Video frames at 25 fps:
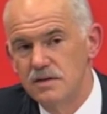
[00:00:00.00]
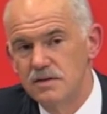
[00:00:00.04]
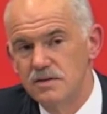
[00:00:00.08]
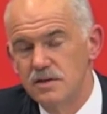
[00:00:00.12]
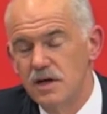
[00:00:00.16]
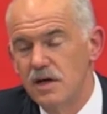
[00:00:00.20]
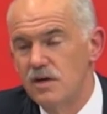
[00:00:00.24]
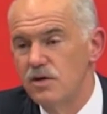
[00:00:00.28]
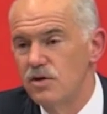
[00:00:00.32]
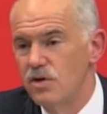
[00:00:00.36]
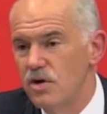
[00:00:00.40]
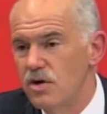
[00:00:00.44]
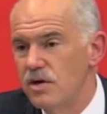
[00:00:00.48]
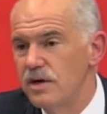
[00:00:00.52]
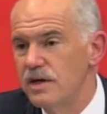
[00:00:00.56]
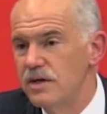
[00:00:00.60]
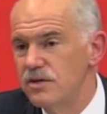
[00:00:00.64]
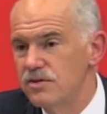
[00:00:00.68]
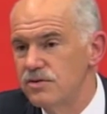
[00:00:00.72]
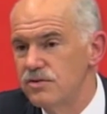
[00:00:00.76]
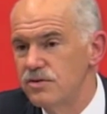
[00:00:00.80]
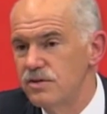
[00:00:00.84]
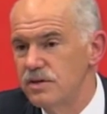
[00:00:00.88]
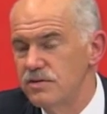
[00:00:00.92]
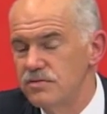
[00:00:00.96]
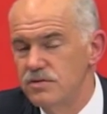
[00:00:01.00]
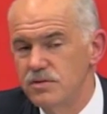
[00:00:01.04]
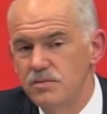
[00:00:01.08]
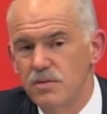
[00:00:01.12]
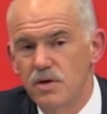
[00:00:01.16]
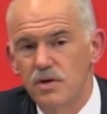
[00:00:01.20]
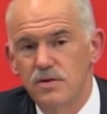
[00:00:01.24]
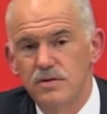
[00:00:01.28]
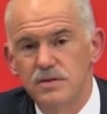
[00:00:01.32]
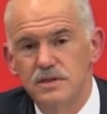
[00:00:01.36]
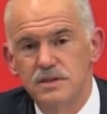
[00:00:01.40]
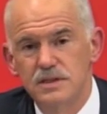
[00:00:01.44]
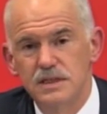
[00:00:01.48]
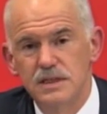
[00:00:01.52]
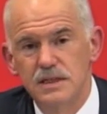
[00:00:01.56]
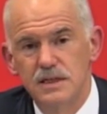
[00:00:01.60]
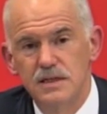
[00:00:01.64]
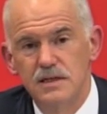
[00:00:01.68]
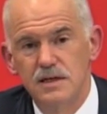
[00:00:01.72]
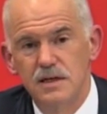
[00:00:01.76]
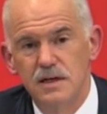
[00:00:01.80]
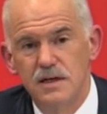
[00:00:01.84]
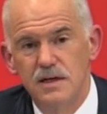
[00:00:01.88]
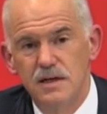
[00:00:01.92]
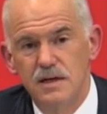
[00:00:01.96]
not a long history of
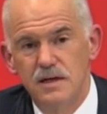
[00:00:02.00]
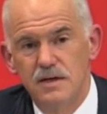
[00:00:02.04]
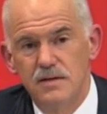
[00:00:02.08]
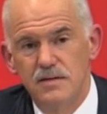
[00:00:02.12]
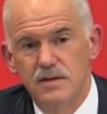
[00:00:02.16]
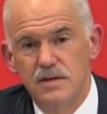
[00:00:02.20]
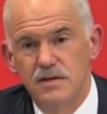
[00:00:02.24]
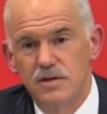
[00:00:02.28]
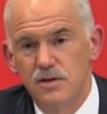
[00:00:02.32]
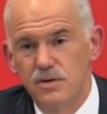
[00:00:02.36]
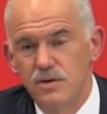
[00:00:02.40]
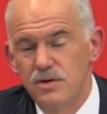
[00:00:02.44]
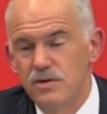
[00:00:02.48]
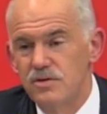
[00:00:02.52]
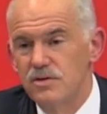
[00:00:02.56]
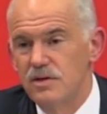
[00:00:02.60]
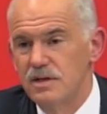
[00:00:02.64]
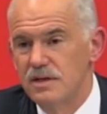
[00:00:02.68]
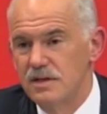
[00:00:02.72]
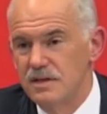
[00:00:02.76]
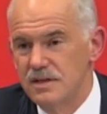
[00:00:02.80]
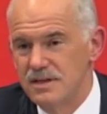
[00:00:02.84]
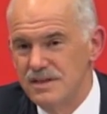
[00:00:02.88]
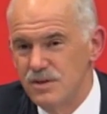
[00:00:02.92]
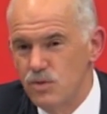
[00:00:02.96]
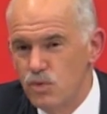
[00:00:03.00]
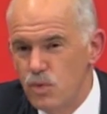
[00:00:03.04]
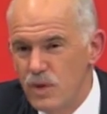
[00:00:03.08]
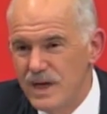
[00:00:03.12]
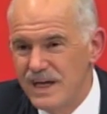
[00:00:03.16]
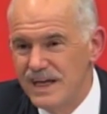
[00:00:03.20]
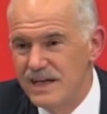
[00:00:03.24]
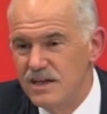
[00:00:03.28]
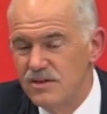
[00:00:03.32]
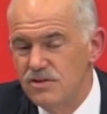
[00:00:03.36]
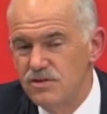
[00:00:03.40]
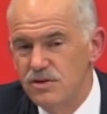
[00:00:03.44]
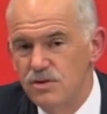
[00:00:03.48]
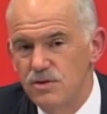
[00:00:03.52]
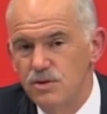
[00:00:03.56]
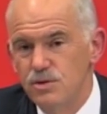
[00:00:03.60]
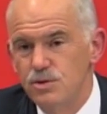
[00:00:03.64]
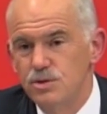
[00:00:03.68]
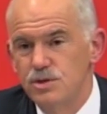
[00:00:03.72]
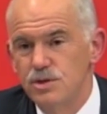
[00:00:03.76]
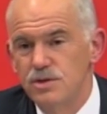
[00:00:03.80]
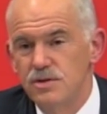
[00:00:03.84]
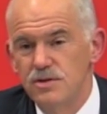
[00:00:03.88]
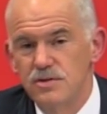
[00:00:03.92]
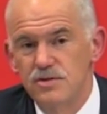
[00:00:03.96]
democracy, that there is weak
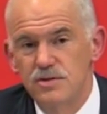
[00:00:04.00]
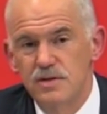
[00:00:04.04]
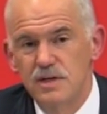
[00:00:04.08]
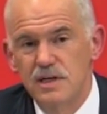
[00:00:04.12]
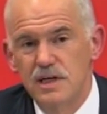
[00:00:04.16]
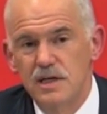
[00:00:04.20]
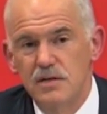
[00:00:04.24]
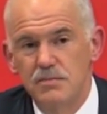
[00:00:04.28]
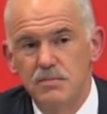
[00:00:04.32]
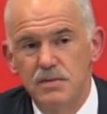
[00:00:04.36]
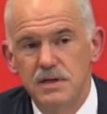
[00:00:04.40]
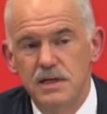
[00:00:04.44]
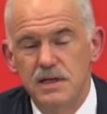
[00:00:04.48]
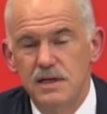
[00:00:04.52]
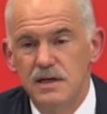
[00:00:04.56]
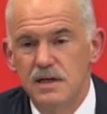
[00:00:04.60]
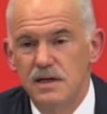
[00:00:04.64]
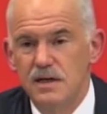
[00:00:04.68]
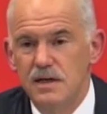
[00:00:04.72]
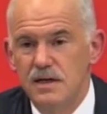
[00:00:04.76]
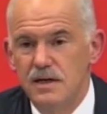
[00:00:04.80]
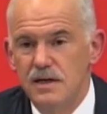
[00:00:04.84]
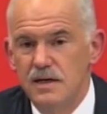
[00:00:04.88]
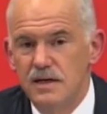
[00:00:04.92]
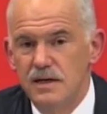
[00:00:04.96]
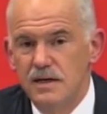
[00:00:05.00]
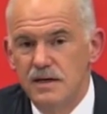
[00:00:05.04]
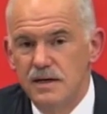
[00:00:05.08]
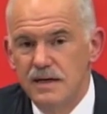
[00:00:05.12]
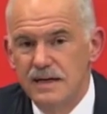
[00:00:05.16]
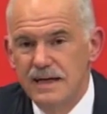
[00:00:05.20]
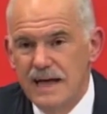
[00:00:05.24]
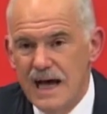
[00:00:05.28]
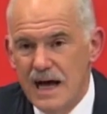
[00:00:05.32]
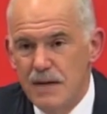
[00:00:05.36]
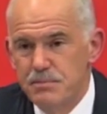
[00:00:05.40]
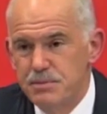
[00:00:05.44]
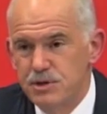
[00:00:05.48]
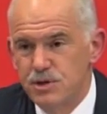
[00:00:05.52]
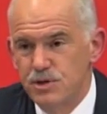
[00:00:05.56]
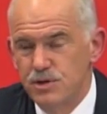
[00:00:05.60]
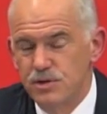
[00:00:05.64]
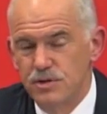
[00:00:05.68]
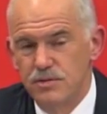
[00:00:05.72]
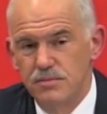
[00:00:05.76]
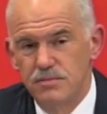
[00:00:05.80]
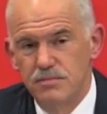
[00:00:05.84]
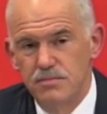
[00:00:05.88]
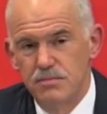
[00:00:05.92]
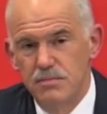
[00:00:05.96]
institutions that can be
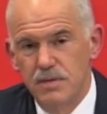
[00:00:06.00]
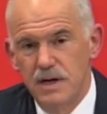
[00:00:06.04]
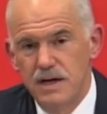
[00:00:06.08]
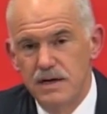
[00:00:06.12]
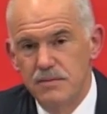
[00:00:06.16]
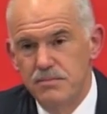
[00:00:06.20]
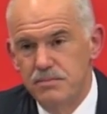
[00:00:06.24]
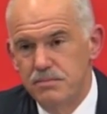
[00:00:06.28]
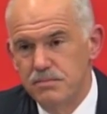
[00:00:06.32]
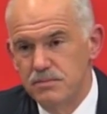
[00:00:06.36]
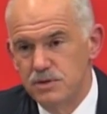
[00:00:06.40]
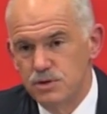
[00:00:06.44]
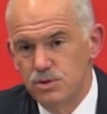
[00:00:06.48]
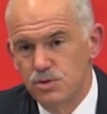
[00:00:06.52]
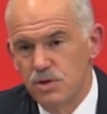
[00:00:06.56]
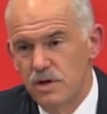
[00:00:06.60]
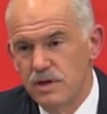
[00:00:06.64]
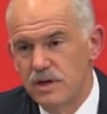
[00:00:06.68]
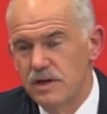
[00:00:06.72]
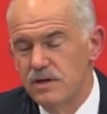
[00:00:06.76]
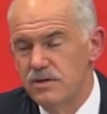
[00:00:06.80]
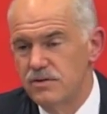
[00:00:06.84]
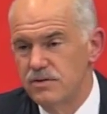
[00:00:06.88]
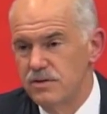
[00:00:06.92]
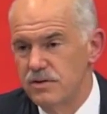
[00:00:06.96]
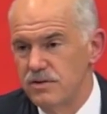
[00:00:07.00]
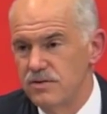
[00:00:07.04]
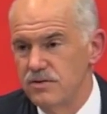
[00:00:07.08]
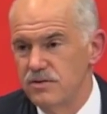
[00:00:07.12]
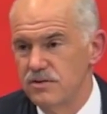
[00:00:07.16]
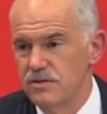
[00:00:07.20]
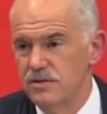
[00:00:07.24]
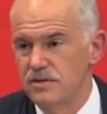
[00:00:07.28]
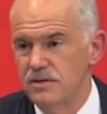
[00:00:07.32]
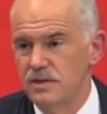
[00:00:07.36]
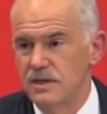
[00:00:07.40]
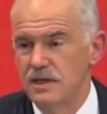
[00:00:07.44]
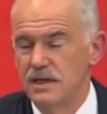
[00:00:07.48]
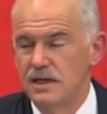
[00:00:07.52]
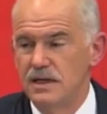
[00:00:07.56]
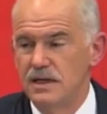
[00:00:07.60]
captured by strong interests.